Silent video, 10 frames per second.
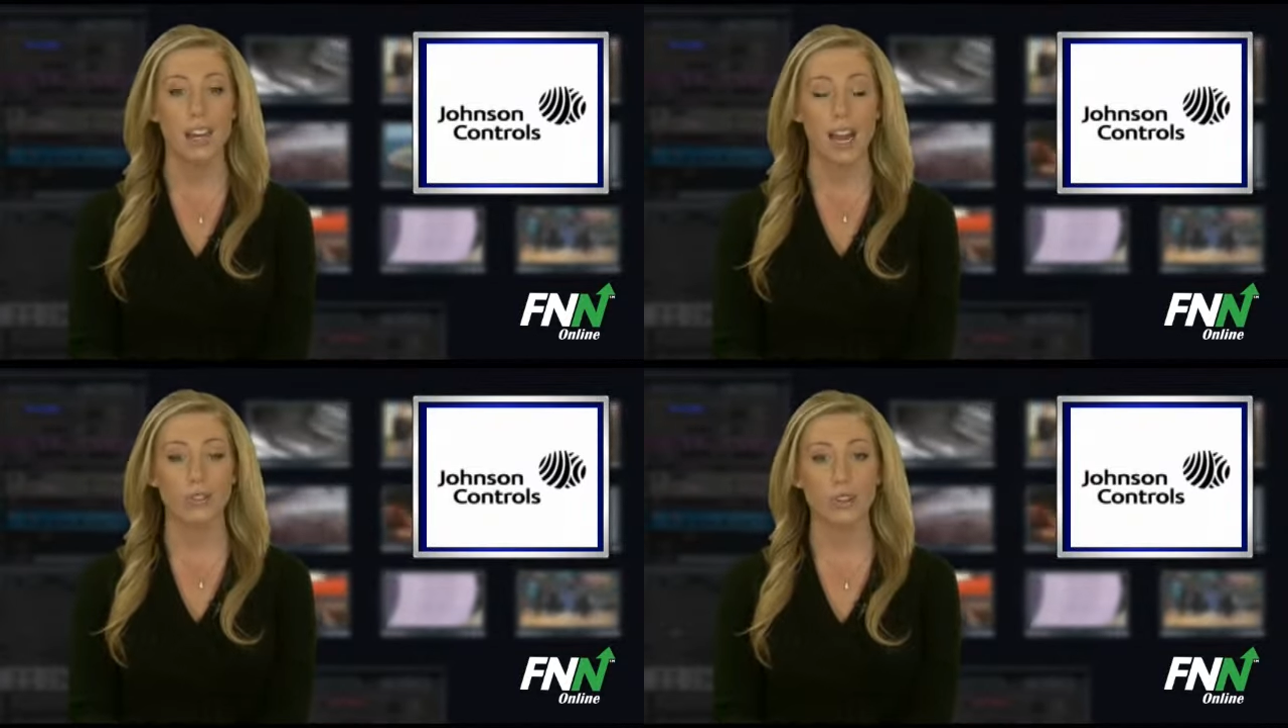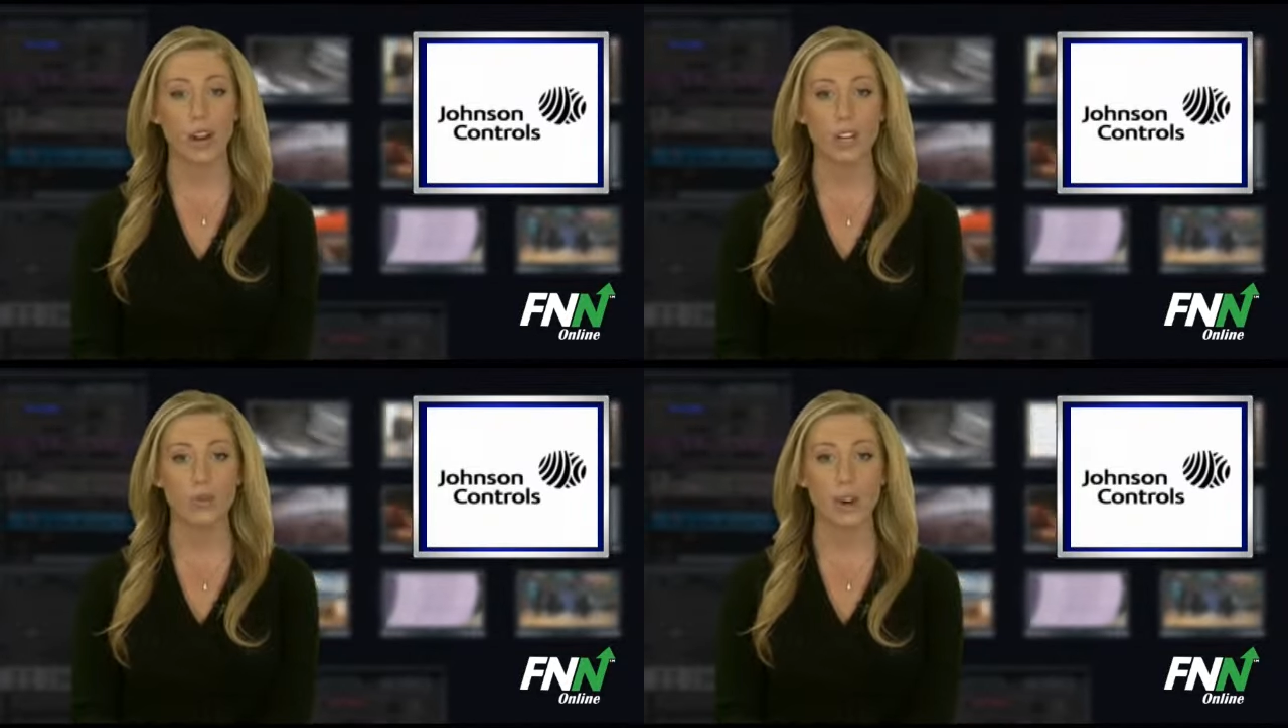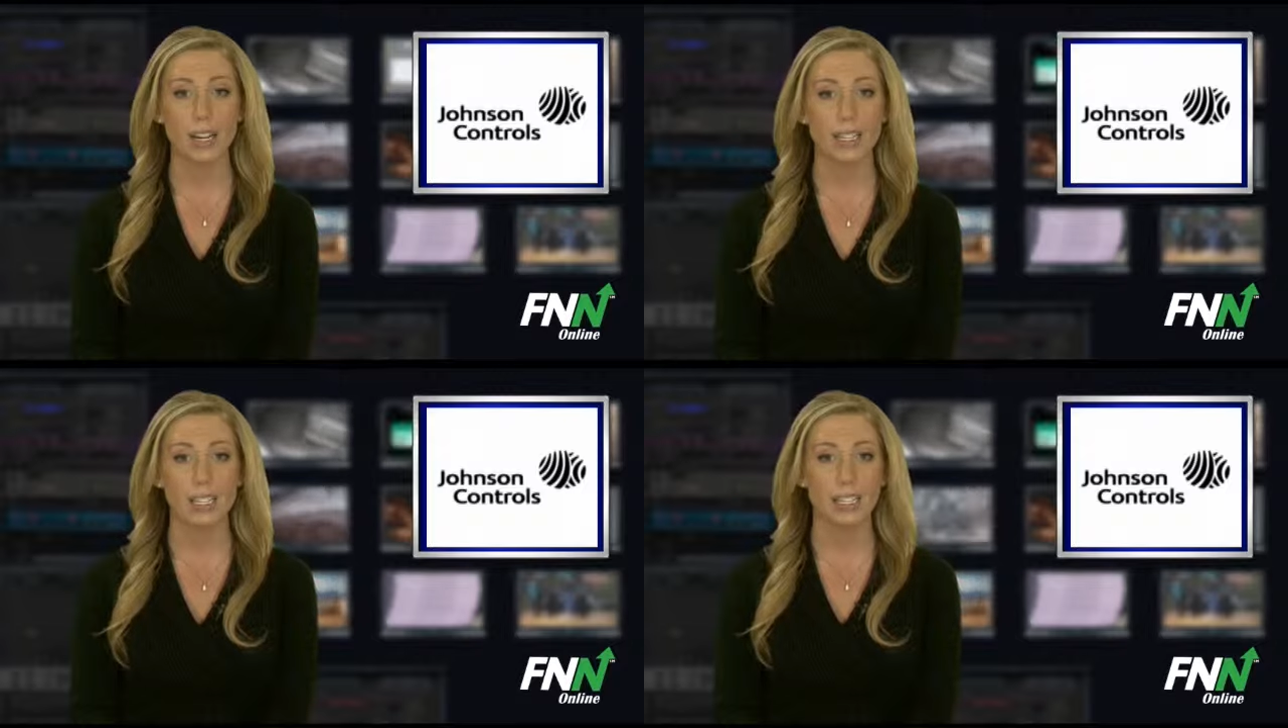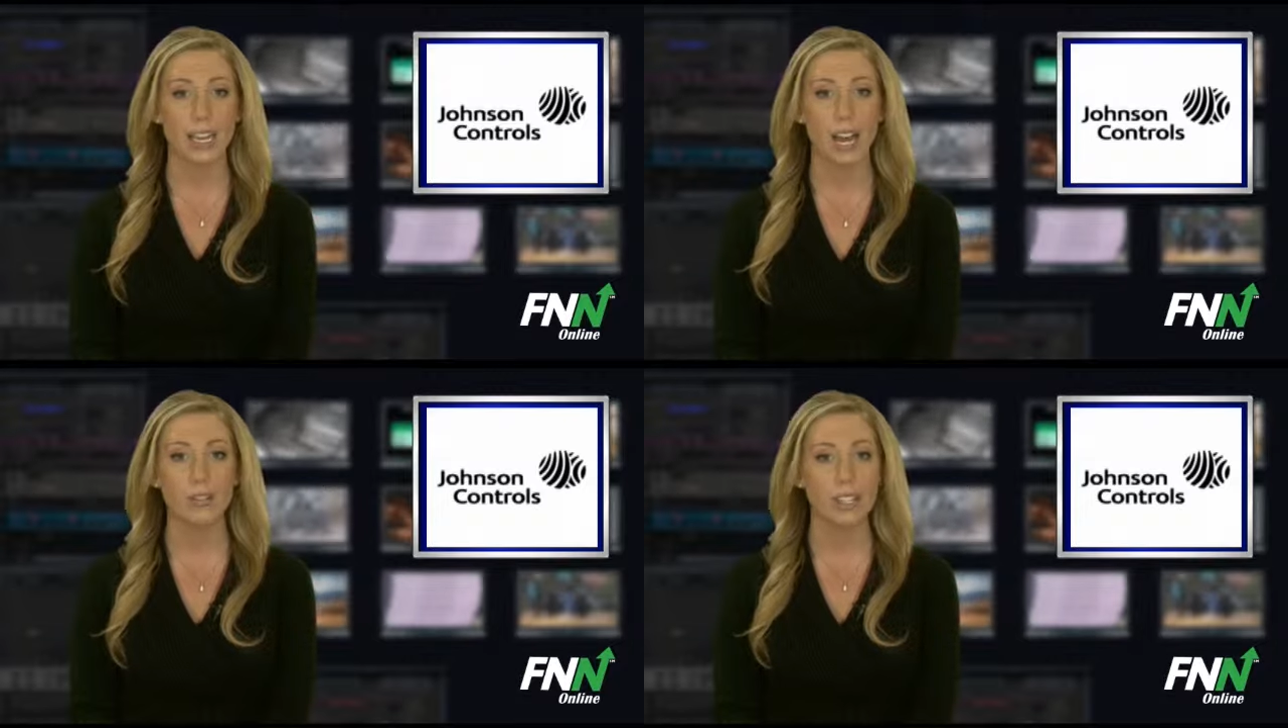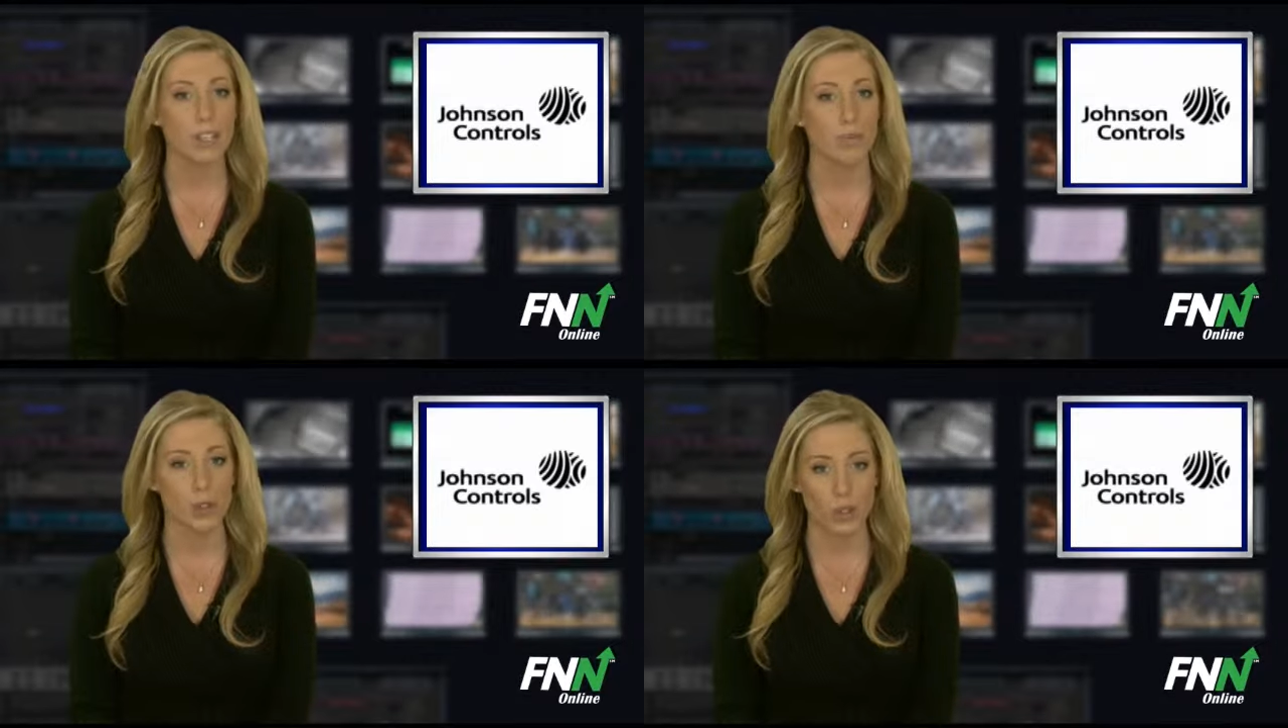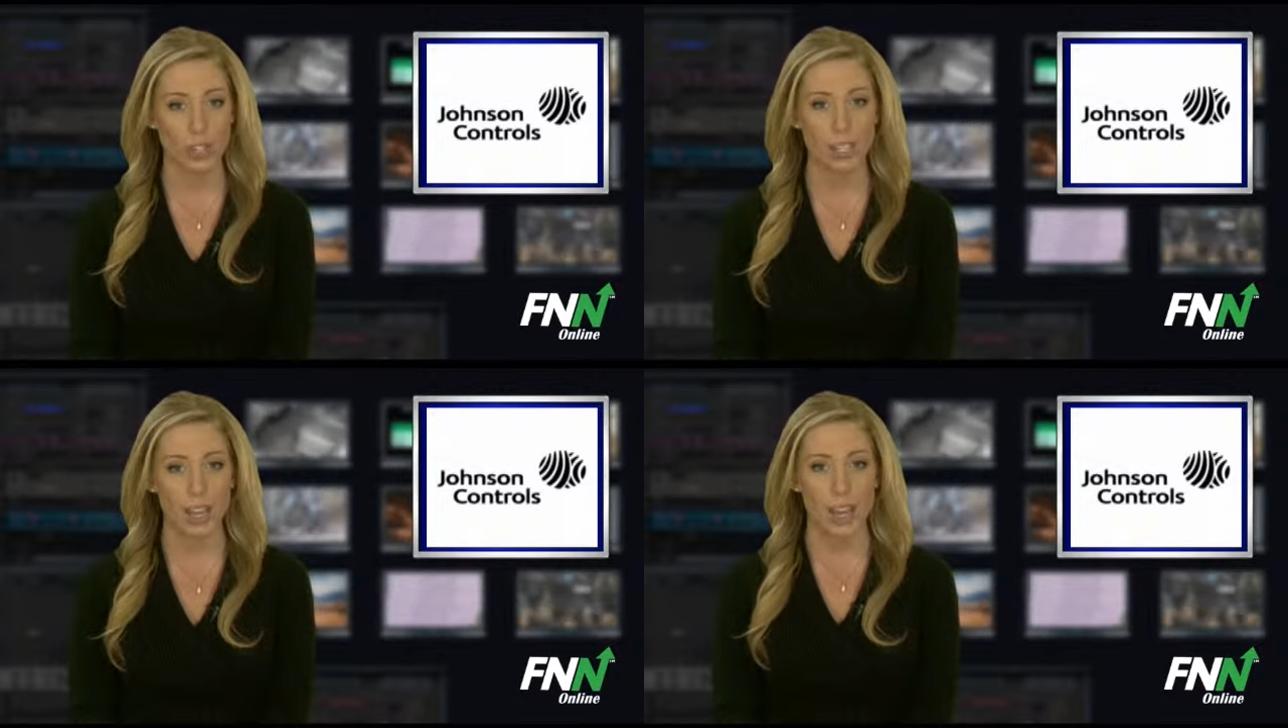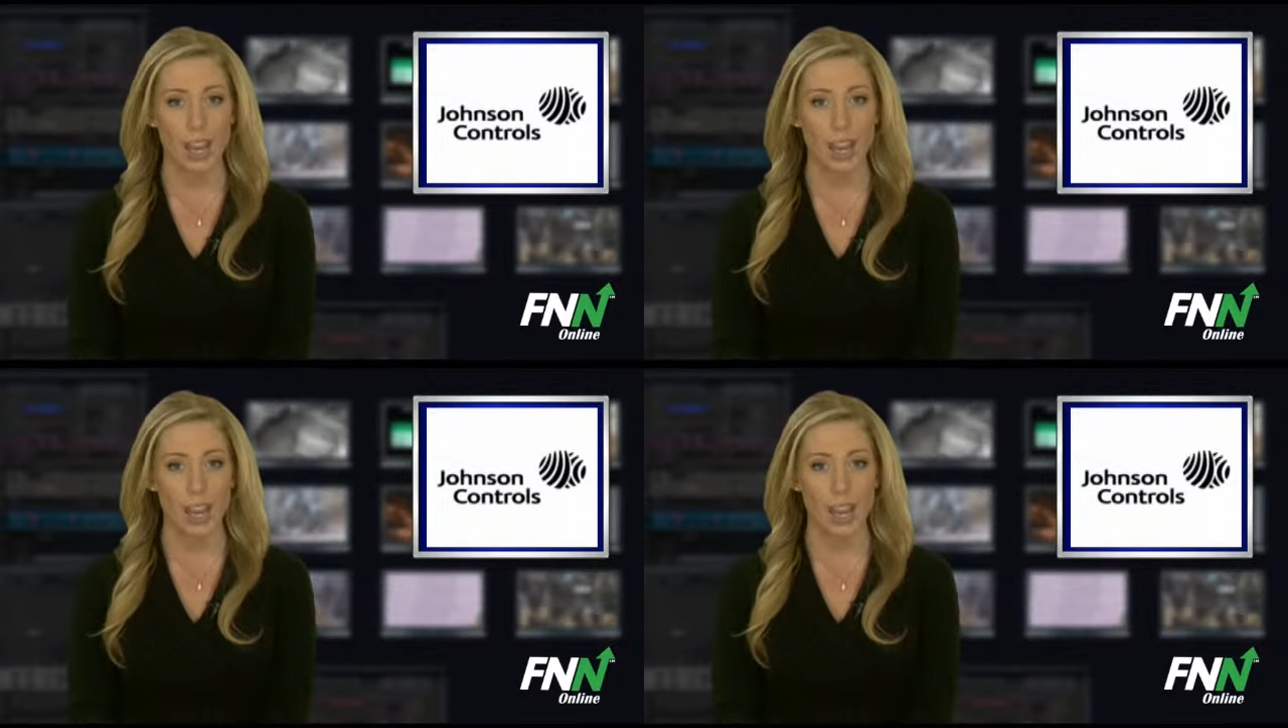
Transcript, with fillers: after underwriting discounts and commissions,